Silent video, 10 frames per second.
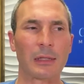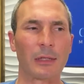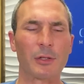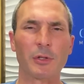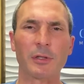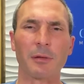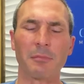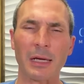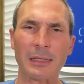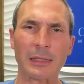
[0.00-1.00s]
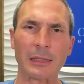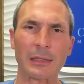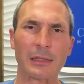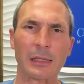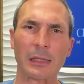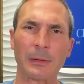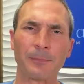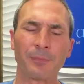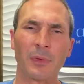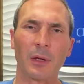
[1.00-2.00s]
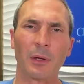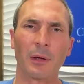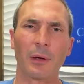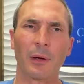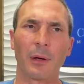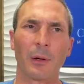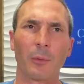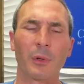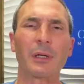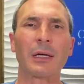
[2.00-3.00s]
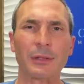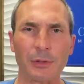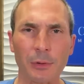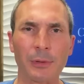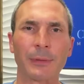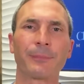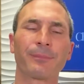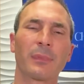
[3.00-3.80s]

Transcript: And it's just amazing to see uh, what God's doing